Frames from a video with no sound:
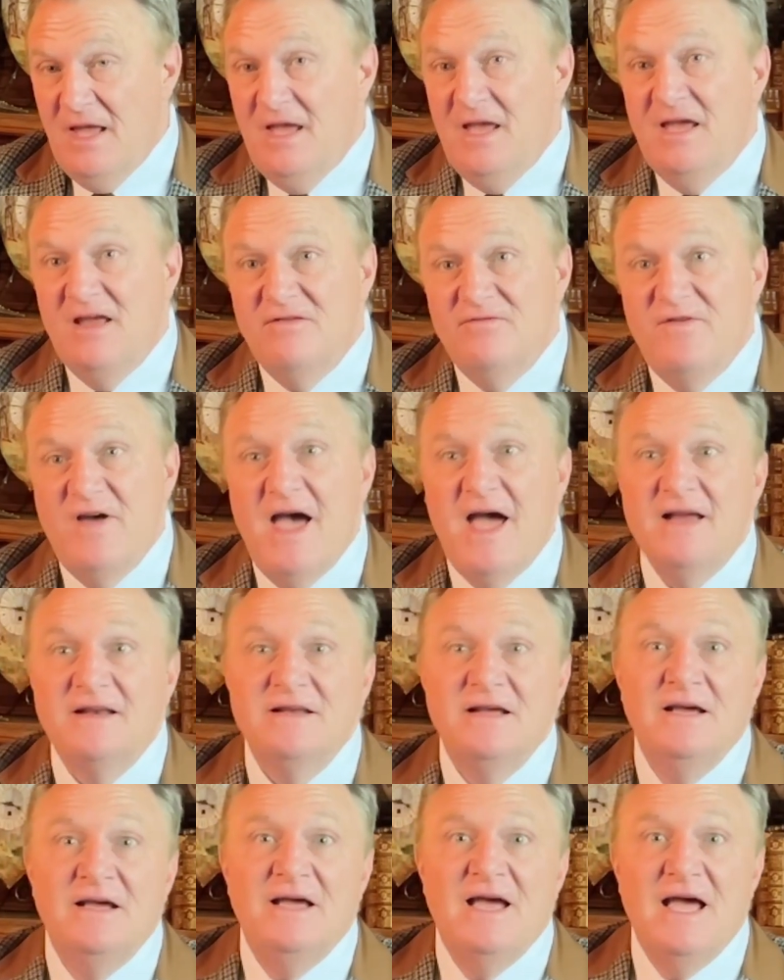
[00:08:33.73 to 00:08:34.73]
In fact,
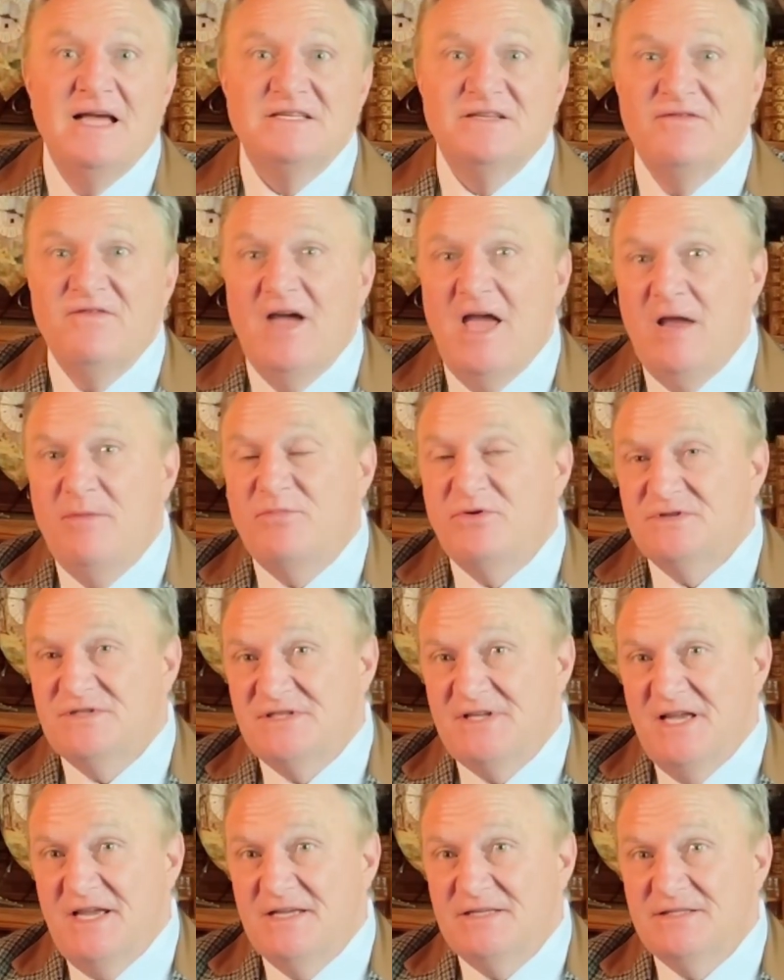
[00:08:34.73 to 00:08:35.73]
as of April
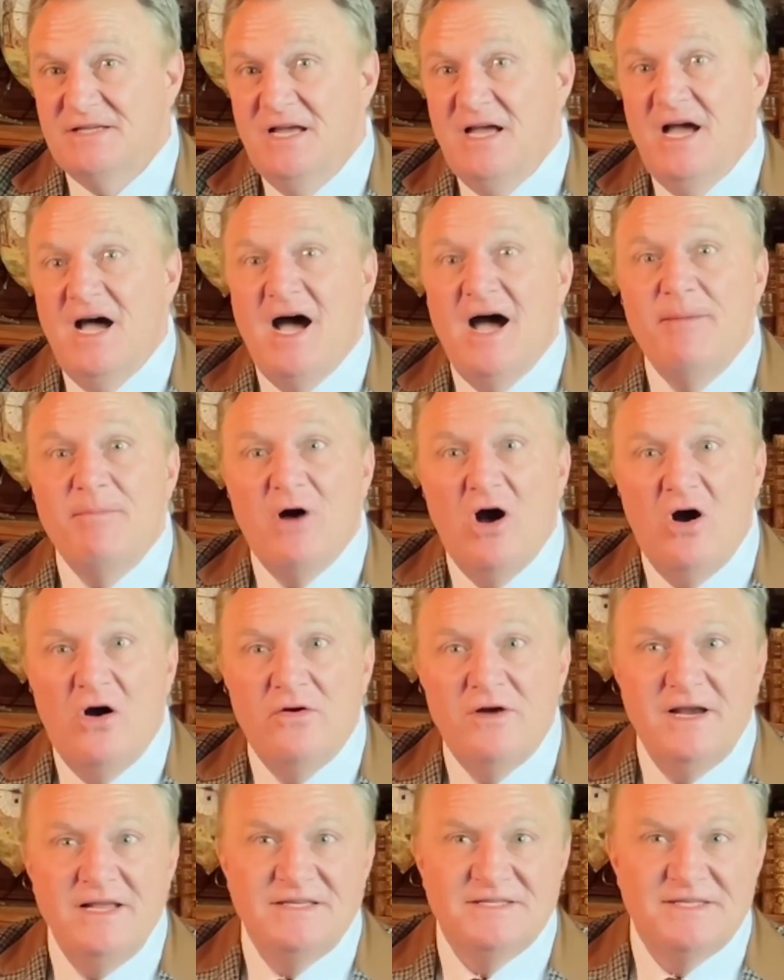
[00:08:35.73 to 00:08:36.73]
6th, I'm
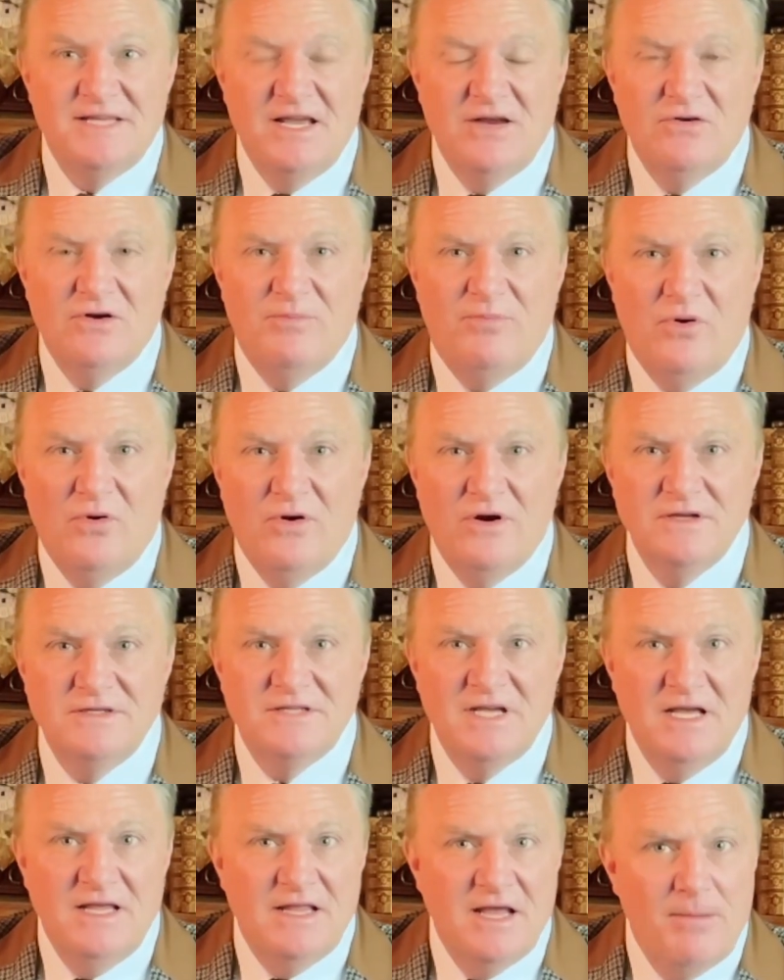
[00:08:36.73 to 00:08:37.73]
already seeing reports
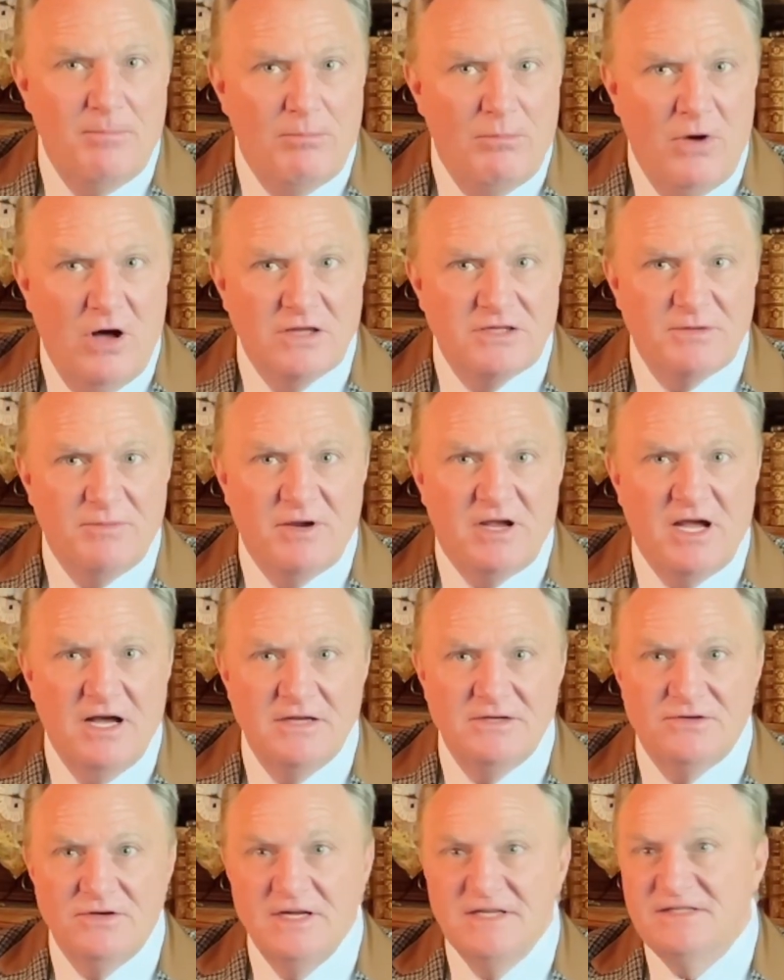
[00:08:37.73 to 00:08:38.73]
that multiple
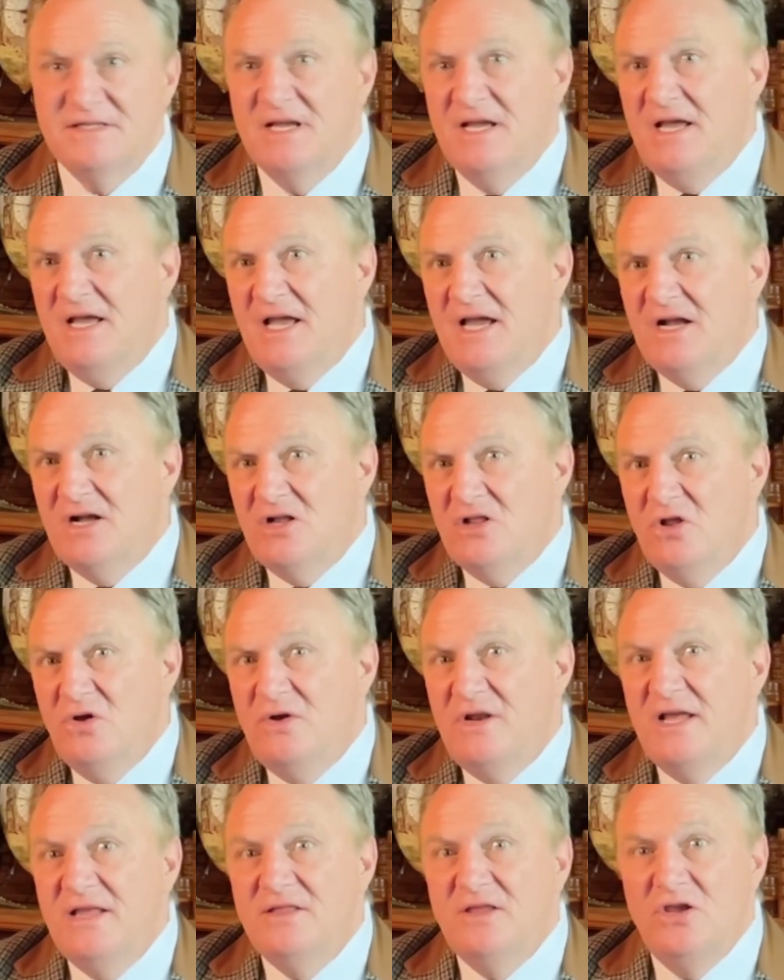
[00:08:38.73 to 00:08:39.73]
countries,
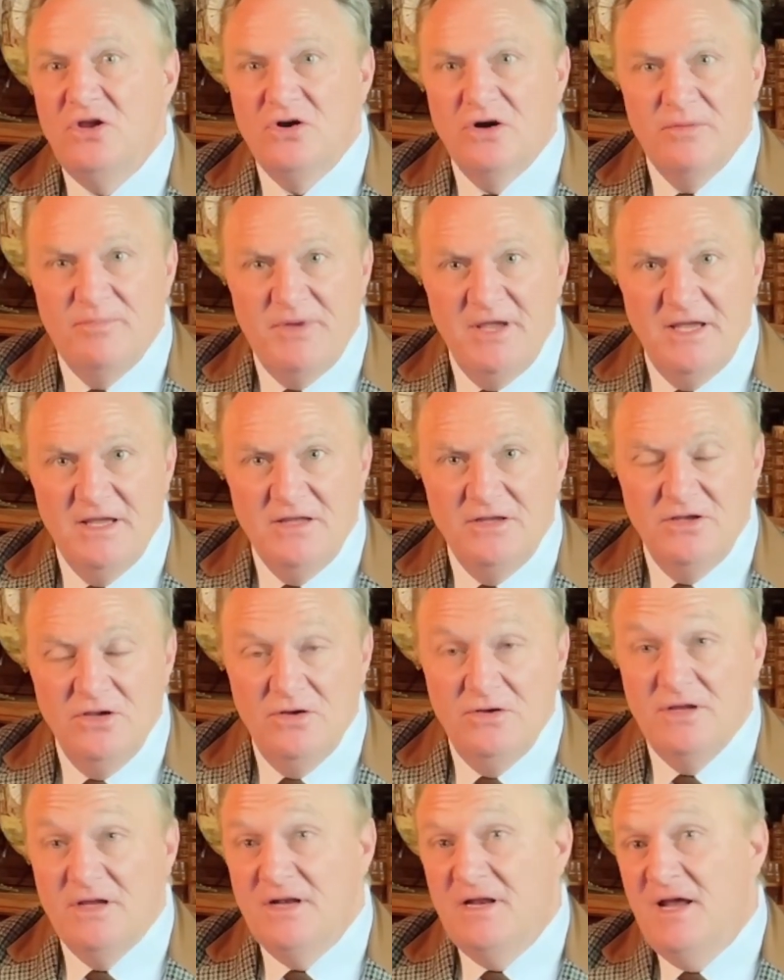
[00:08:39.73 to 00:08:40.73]
including the European
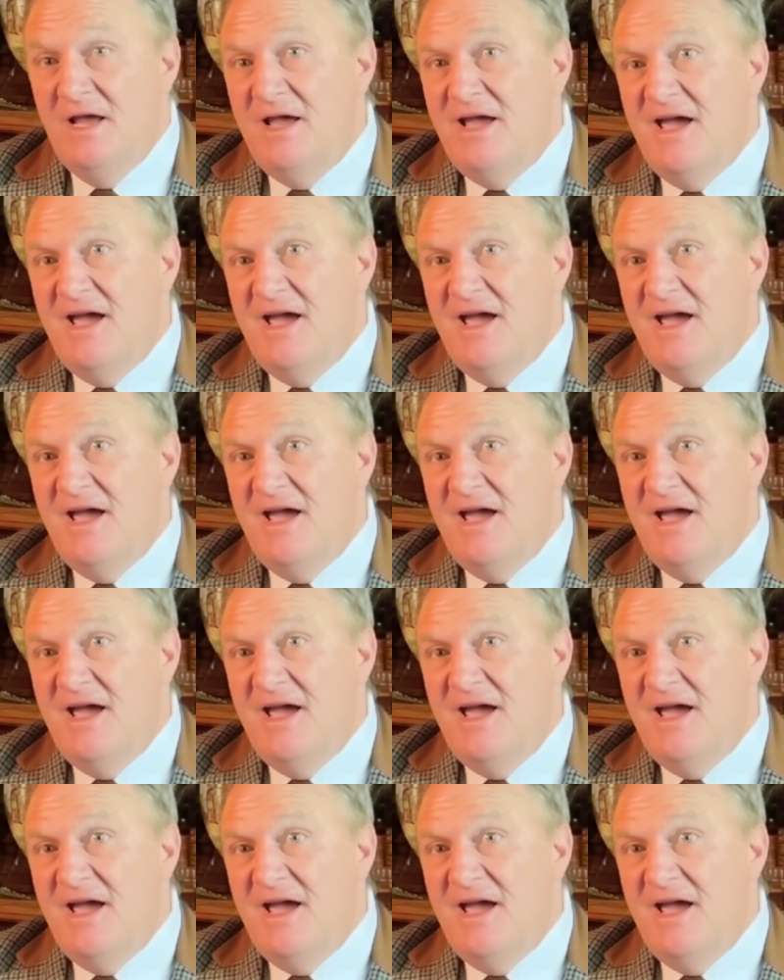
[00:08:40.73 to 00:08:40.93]
Union,